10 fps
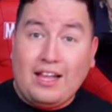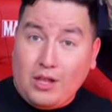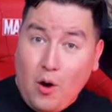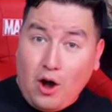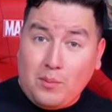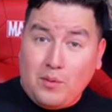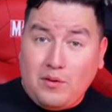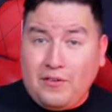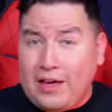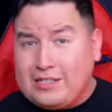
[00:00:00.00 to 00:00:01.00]
Hello, horror movie
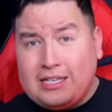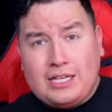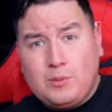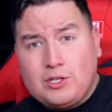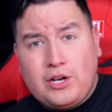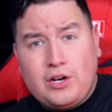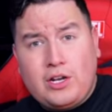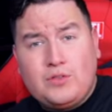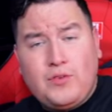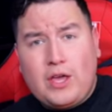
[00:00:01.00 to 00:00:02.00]
fans. Thanks so much for clicking
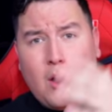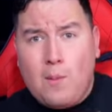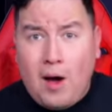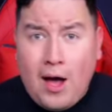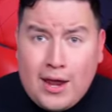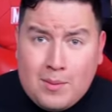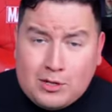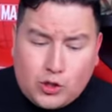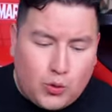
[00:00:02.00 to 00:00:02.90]
on this video. My name is